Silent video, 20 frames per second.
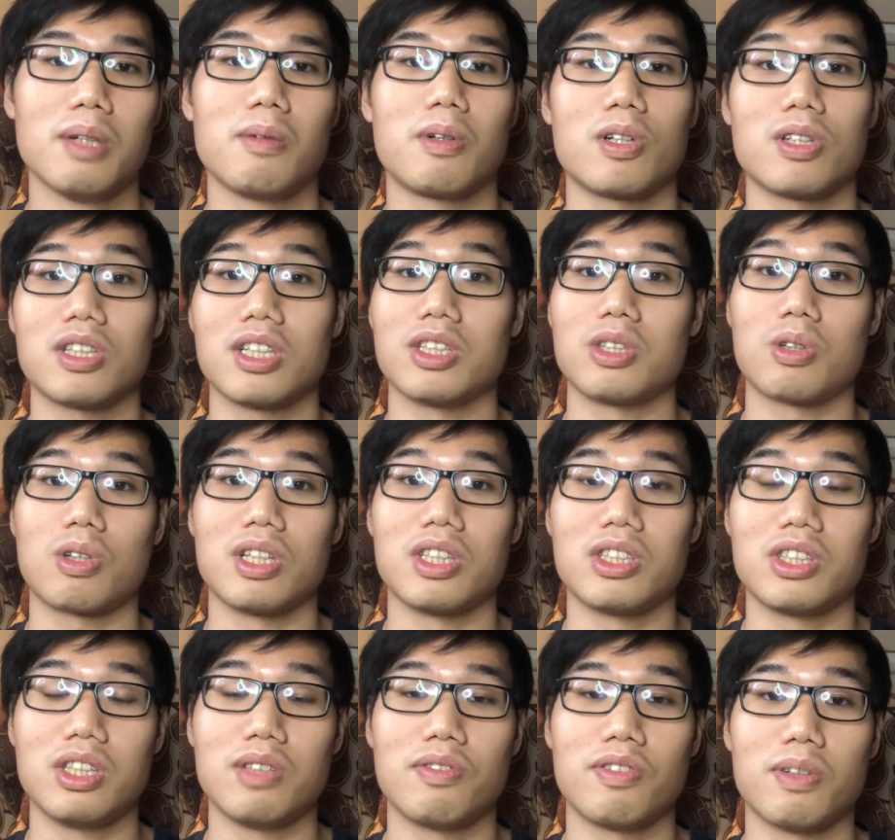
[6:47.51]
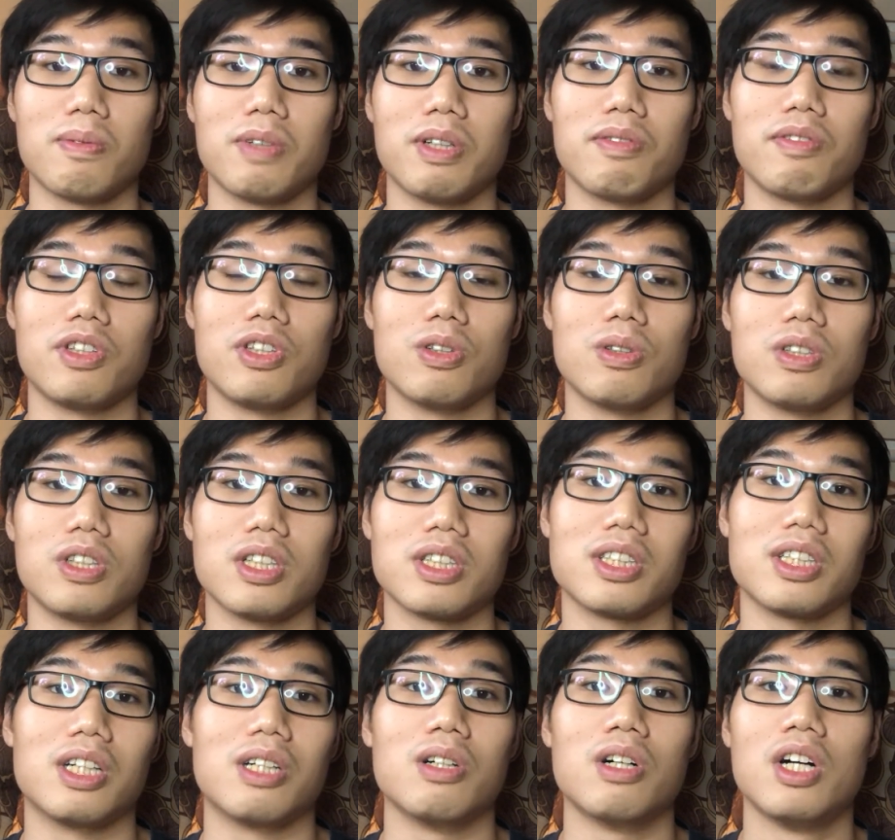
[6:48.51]
Because as you can see from the video just
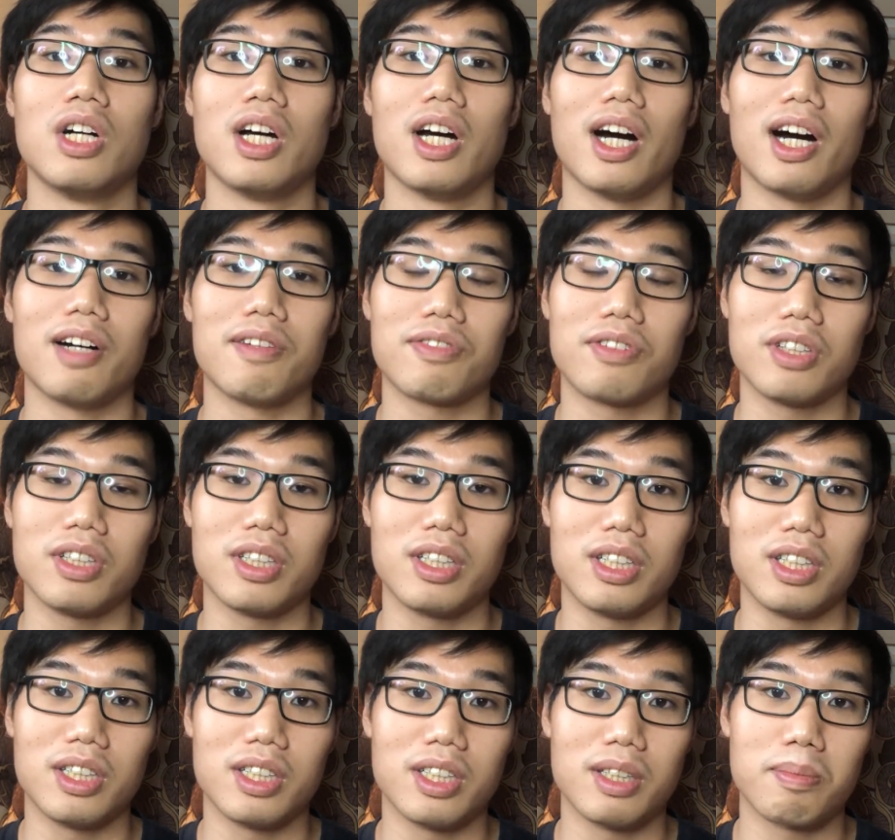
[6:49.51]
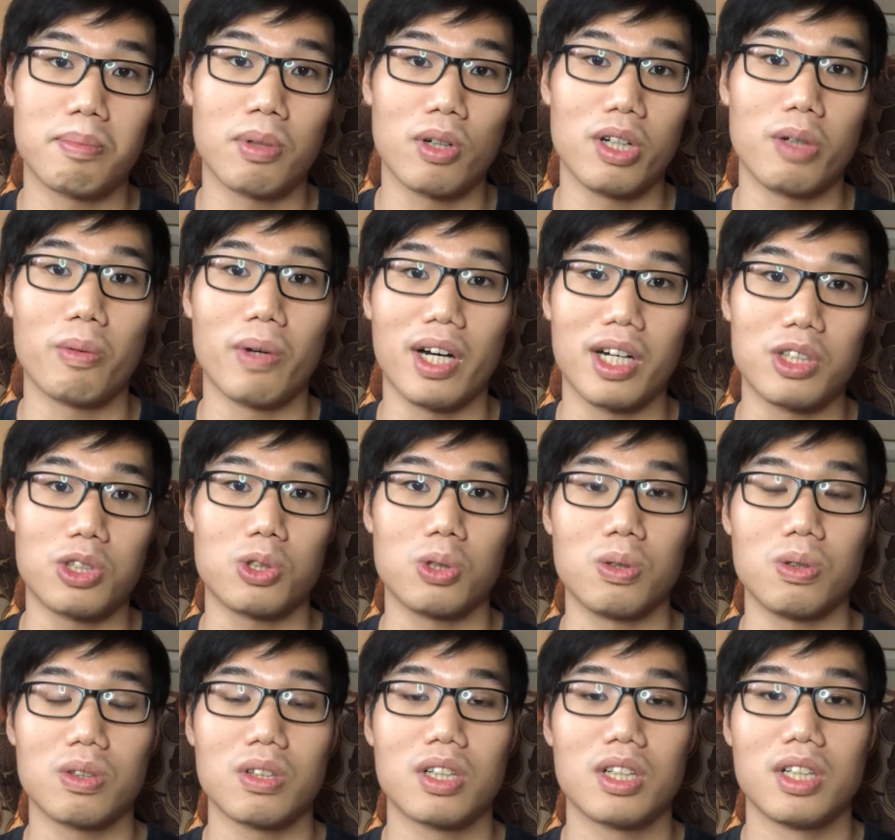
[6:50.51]
now, after the point where I
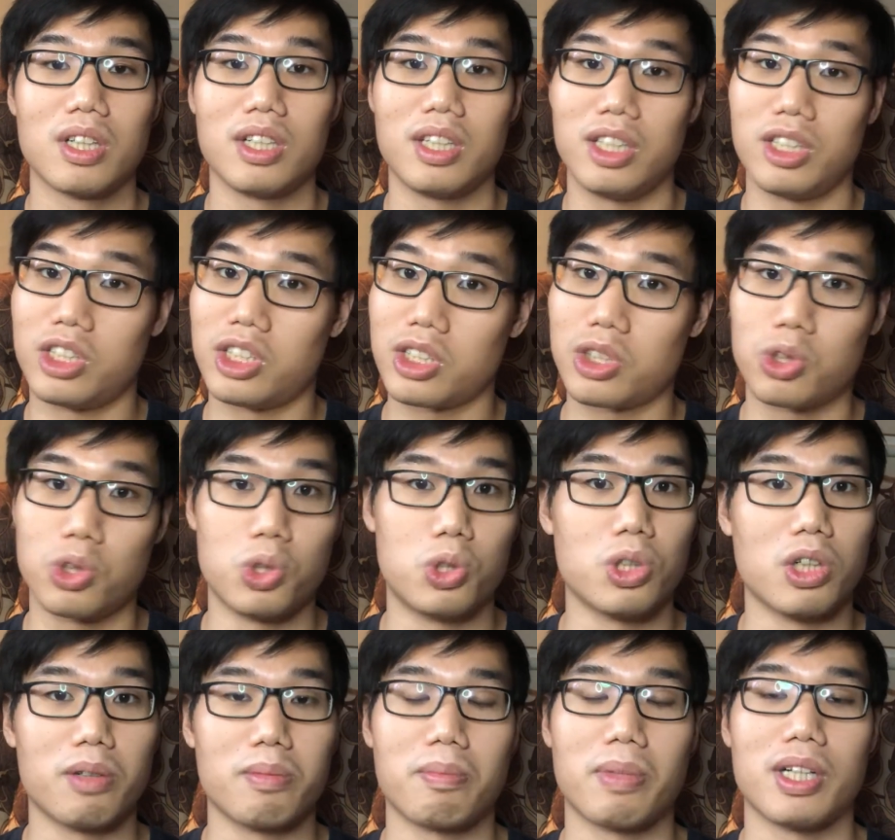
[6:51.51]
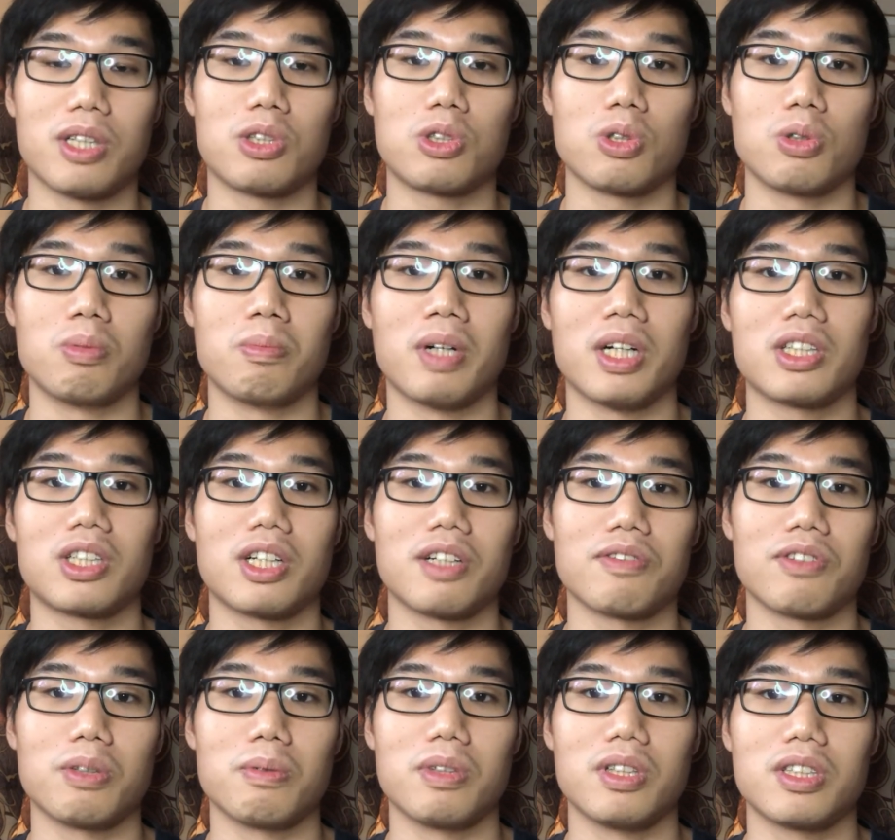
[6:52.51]
sold, it just dropped by so much
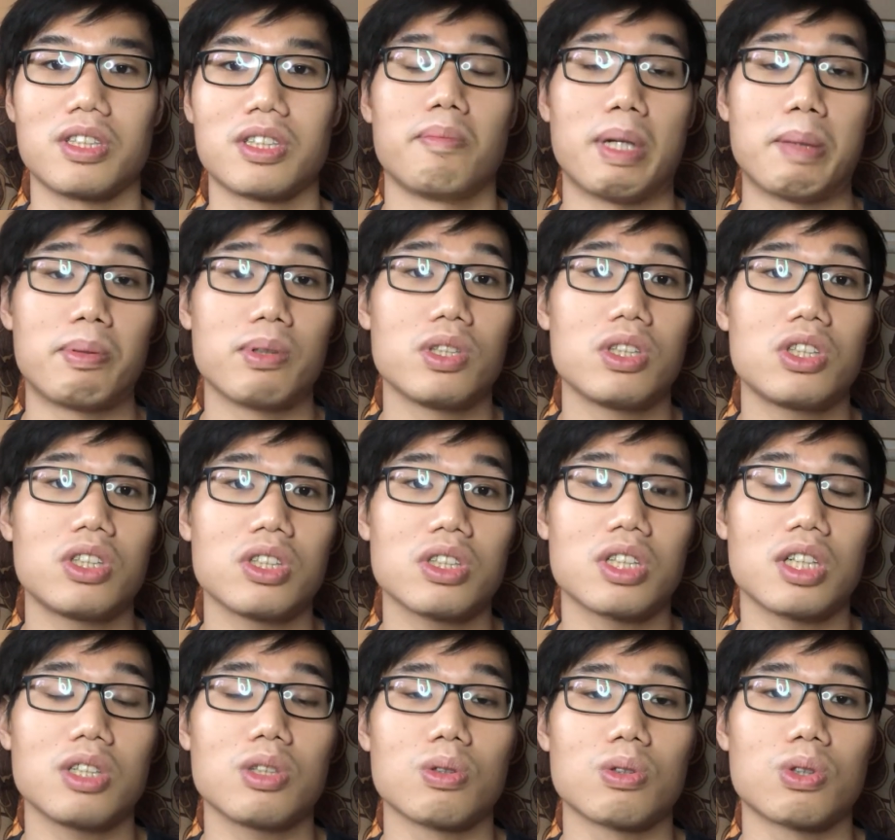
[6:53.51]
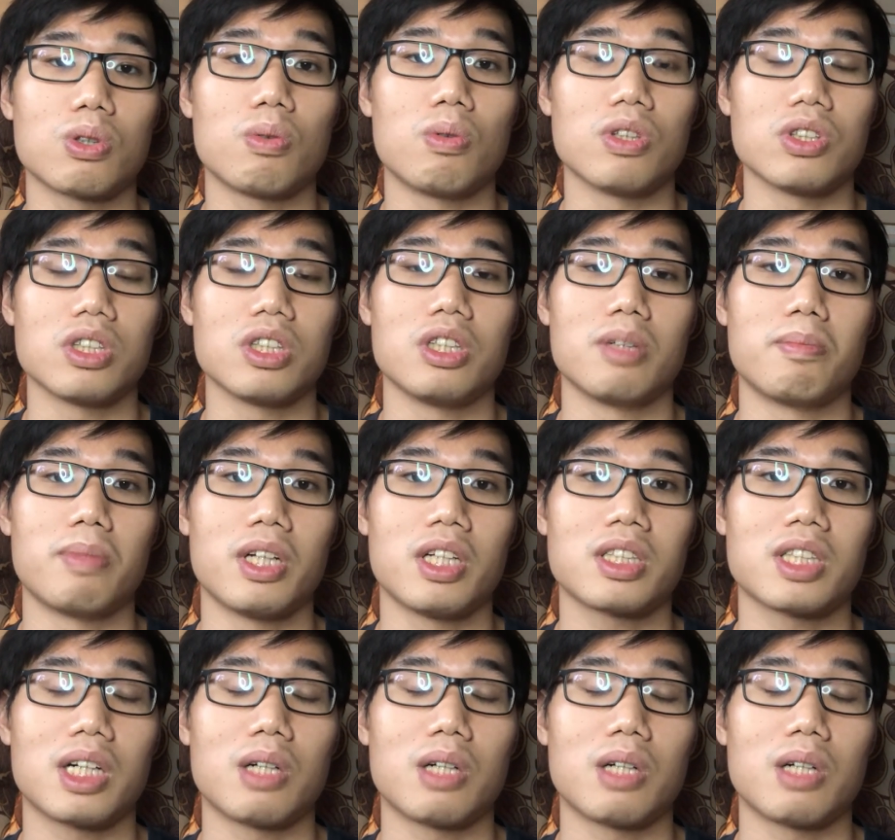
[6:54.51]
afterwards. My position size also wasn't the best.